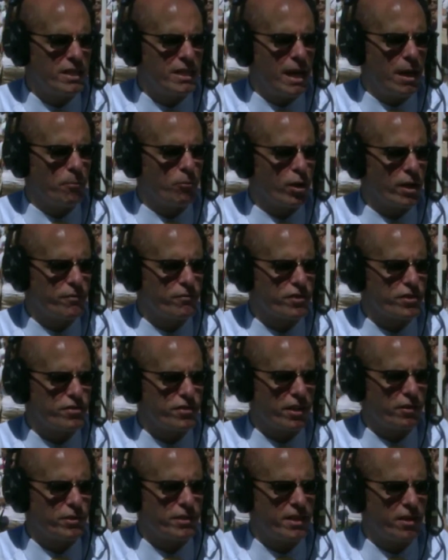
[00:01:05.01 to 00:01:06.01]
I'm running for
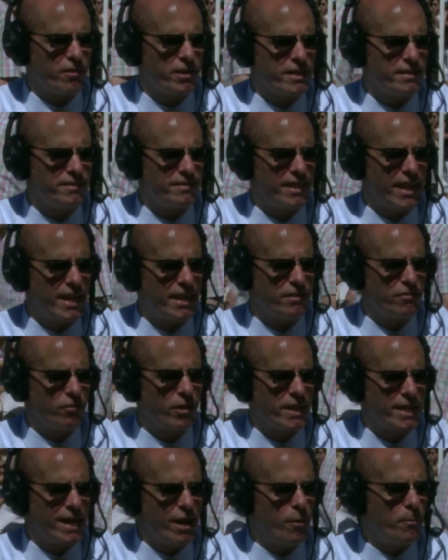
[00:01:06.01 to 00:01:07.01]
Secretary of State.
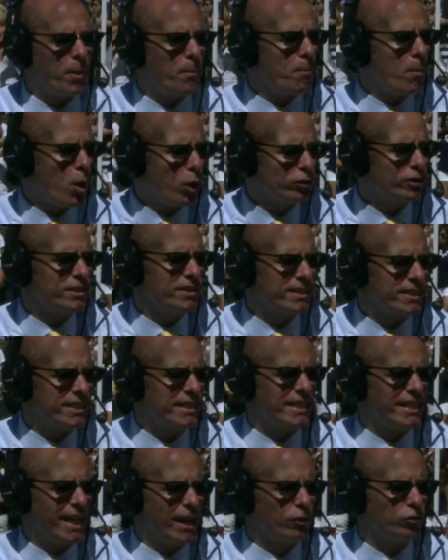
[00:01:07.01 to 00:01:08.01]
Right now, I'm a Malden
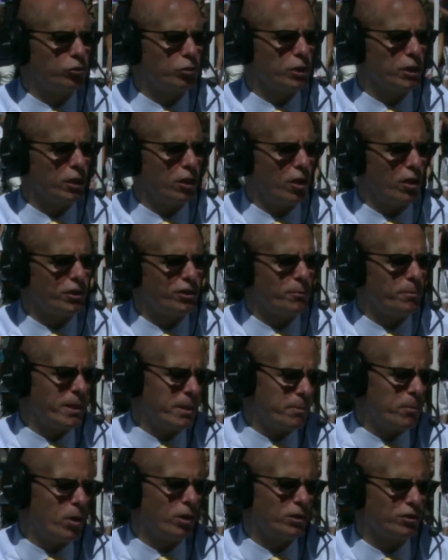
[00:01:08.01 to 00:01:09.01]
City Councilor at large. I've been
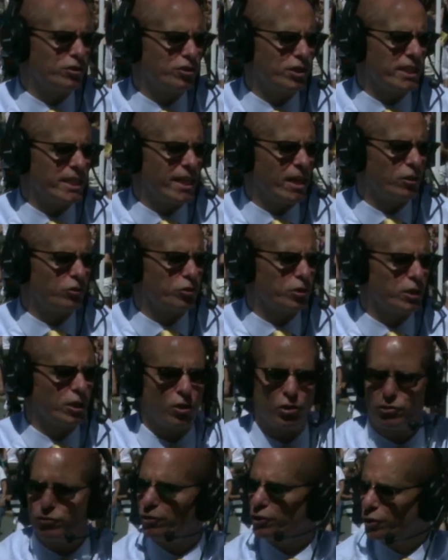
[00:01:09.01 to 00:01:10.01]
a Malden City Councilor at
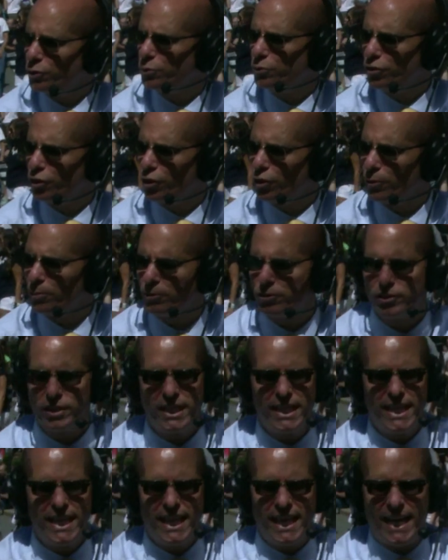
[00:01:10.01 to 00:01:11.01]
large for two terms,
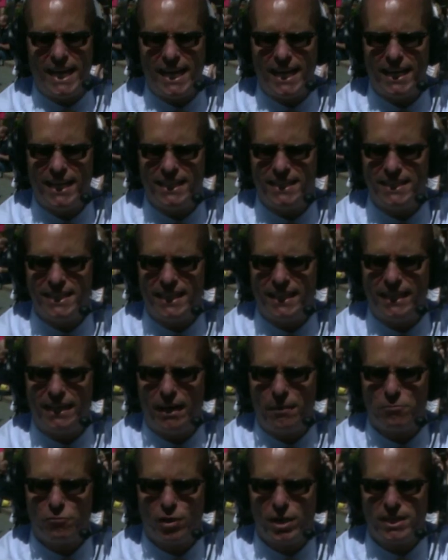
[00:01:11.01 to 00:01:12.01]
and uh,
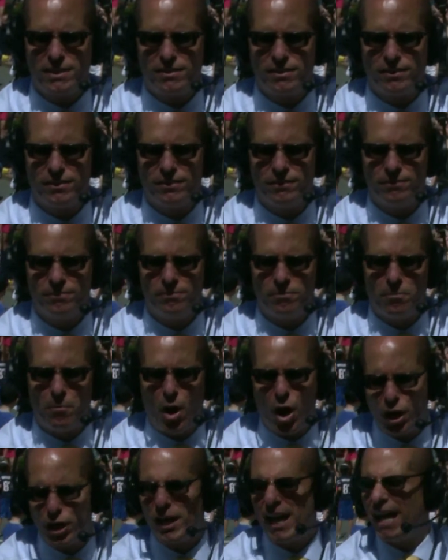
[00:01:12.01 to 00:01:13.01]
I'm running to
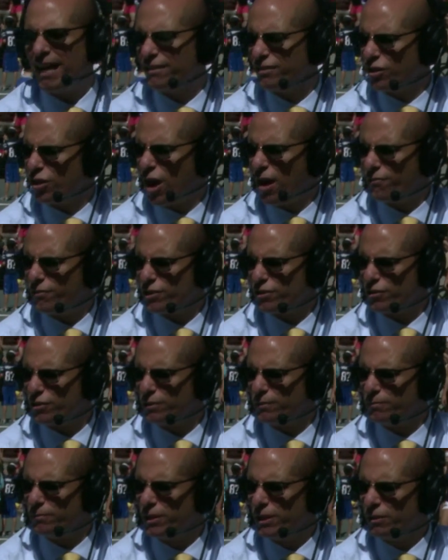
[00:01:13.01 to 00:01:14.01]
modernize an office
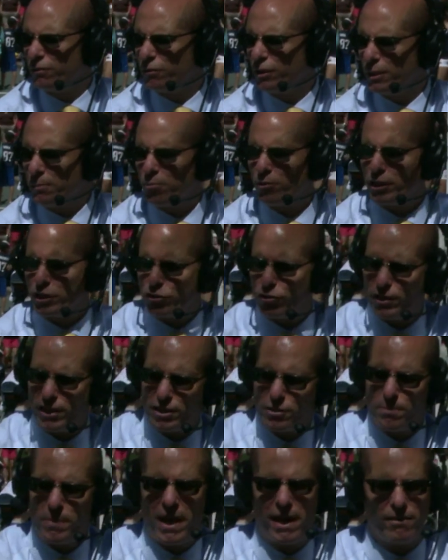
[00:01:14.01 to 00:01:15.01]
and really bring
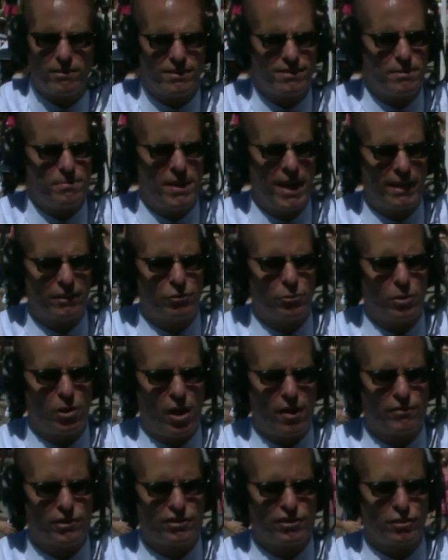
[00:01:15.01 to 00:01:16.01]
transparency back to an
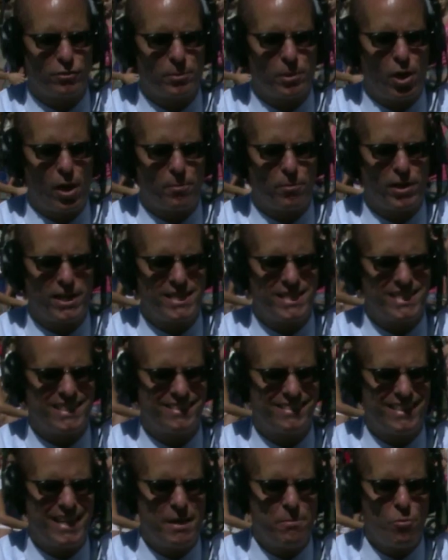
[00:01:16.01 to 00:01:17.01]
office that's been operating the
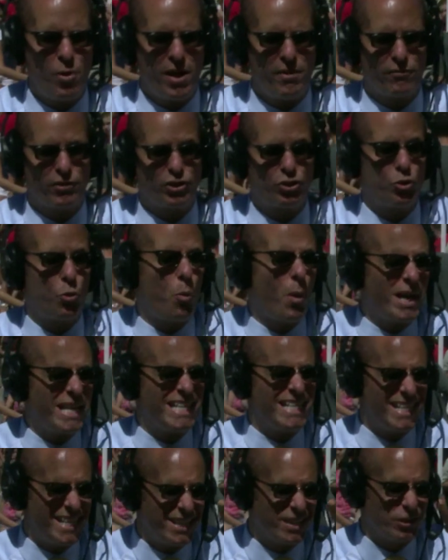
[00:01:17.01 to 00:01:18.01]
same way for 20
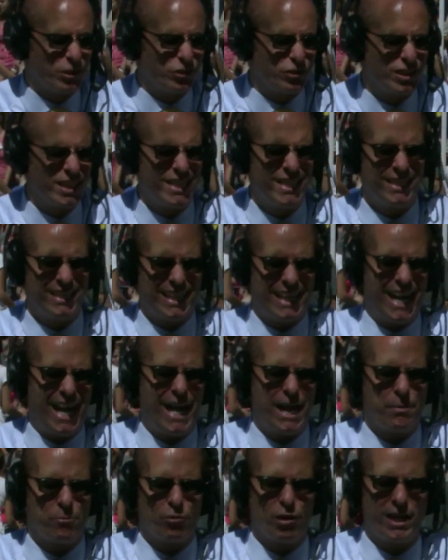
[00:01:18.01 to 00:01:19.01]
years. The
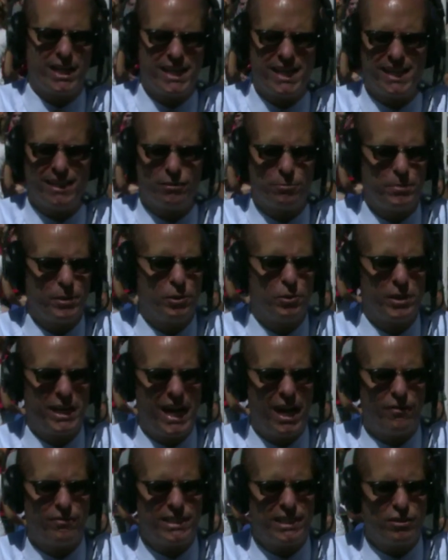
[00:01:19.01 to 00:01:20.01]
guy I'm running against, Bill
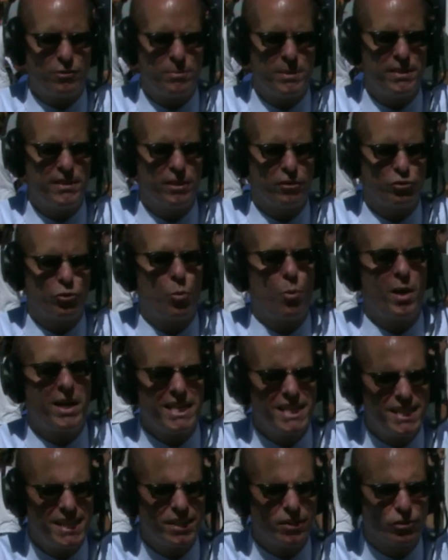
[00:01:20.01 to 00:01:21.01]
Galvin, he's been there 20
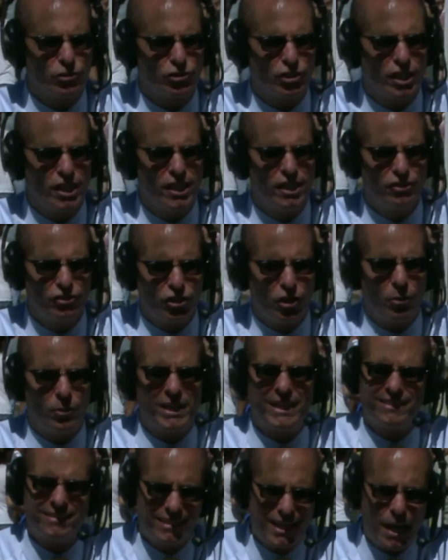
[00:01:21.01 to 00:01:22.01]
years. So
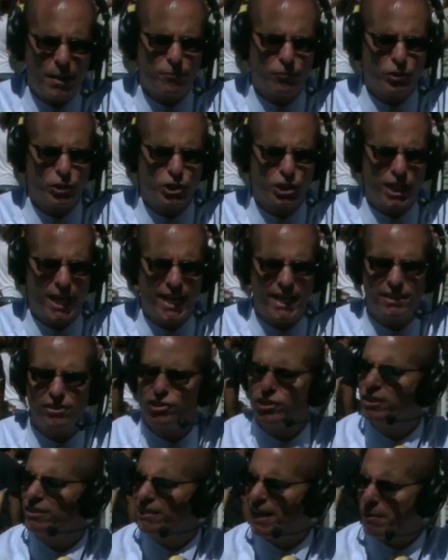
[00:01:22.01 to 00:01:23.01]
it's time for a
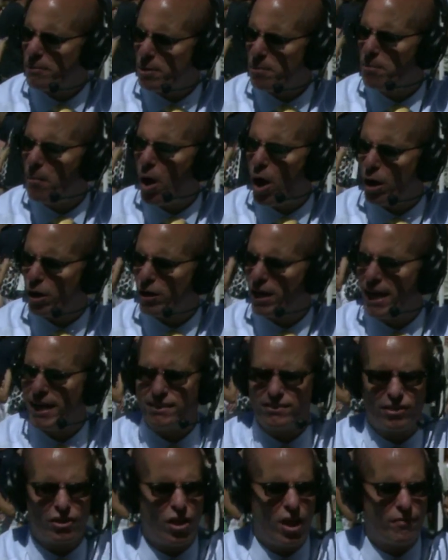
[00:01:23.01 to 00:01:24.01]
change, time to
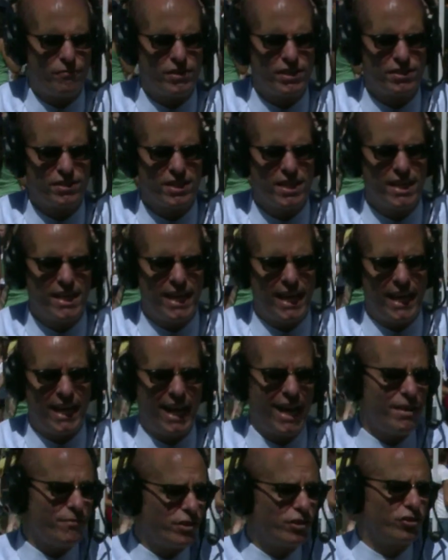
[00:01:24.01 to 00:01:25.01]
modernize an office, and
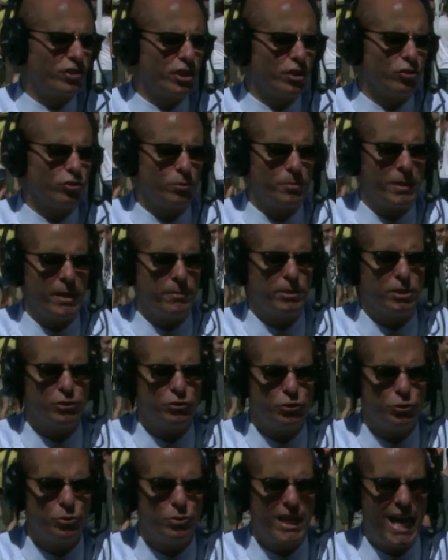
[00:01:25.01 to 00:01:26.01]
I have the skills to be able to
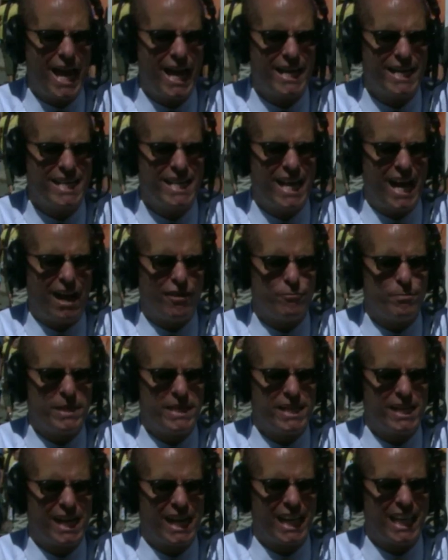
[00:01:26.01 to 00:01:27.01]
do that. I've
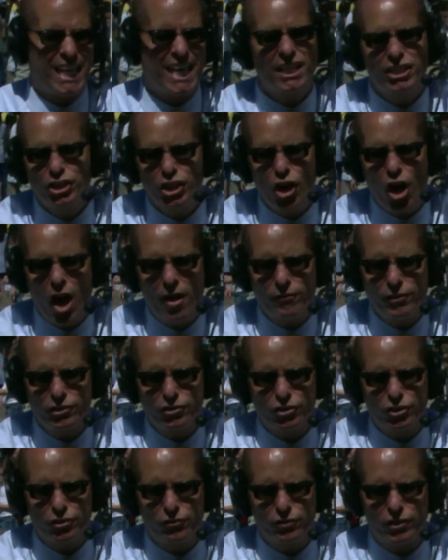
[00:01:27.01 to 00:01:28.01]
been an election
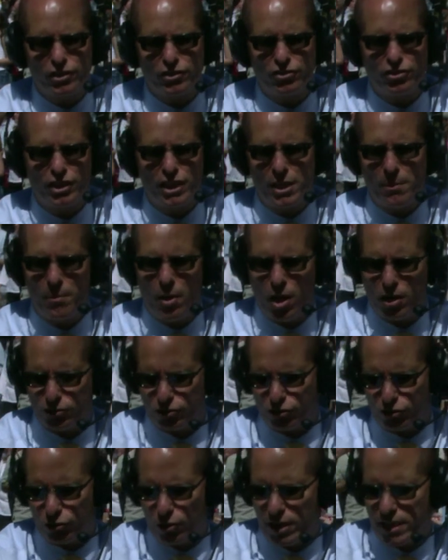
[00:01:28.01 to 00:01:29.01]
officer for the city of
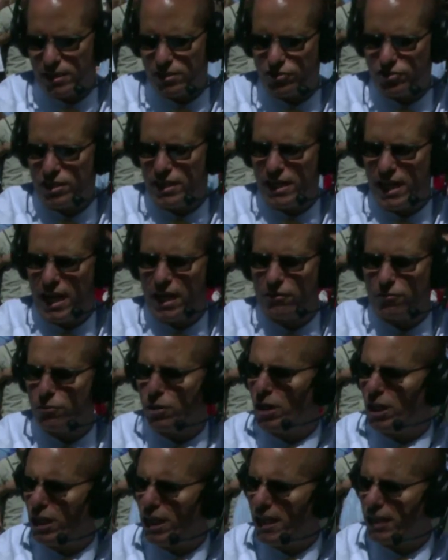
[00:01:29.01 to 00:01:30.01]
Boston, so I understand how to
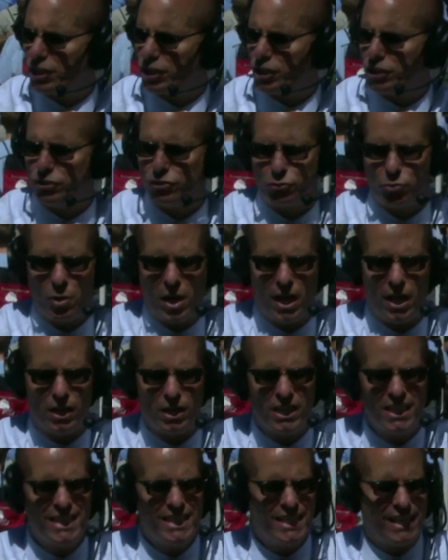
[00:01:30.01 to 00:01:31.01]
run elections well.